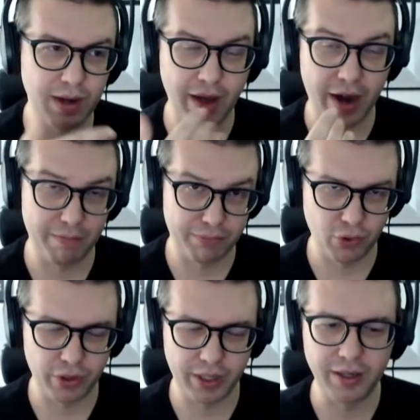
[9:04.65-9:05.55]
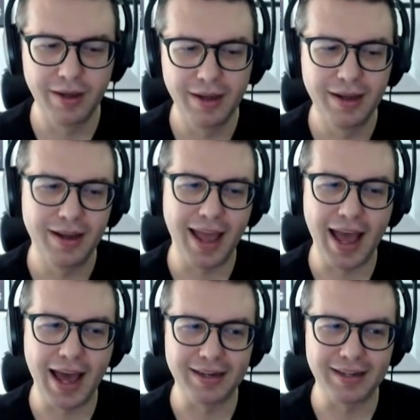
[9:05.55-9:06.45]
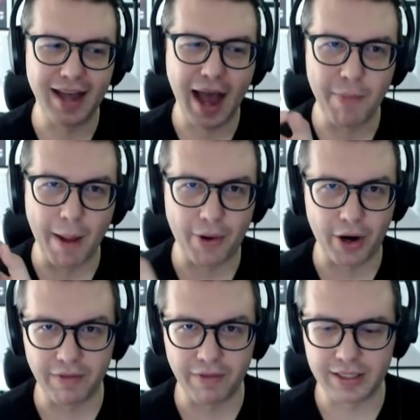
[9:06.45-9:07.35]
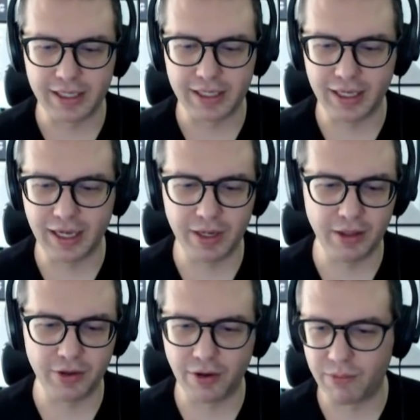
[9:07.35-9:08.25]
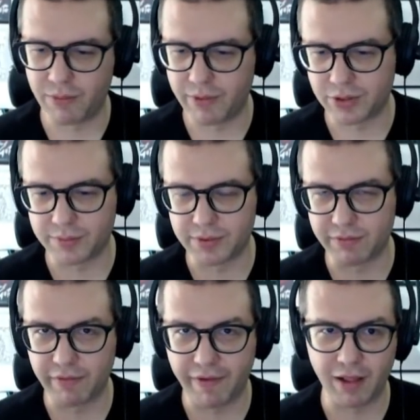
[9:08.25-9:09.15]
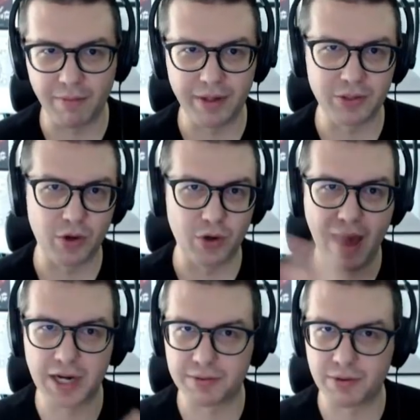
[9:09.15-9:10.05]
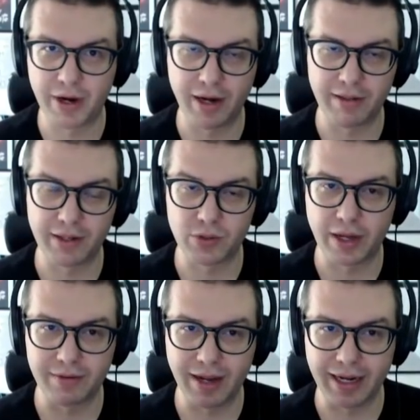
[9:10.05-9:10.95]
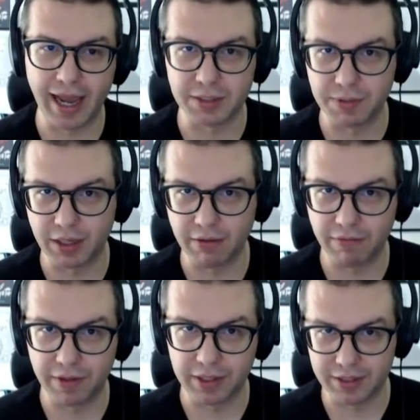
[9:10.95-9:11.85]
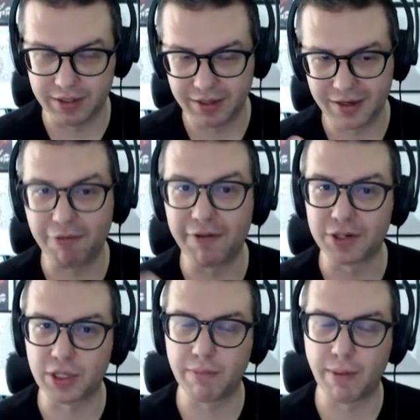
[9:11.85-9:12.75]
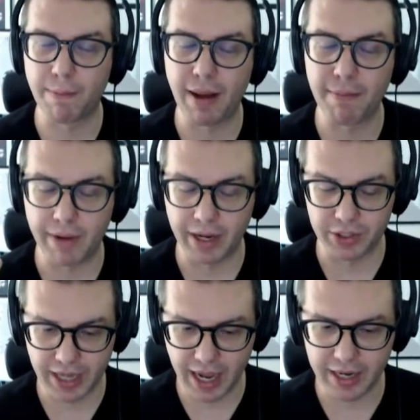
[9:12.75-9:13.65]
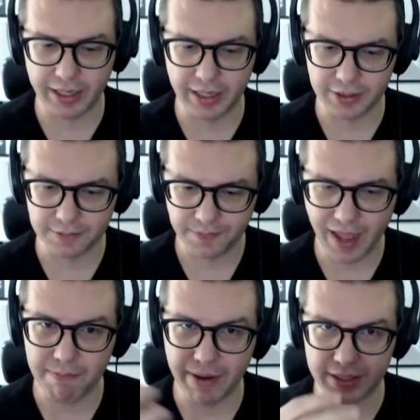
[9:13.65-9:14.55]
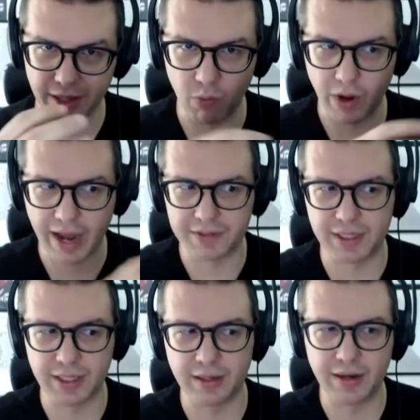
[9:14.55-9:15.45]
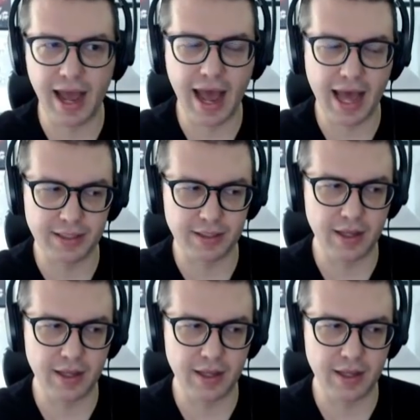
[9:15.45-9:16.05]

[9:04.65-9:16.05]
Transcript: not an employee, and I'm not part of the team either in terms of development or management or anything. So I can't speak of this officially, but my understanding is, and based on what I've seen as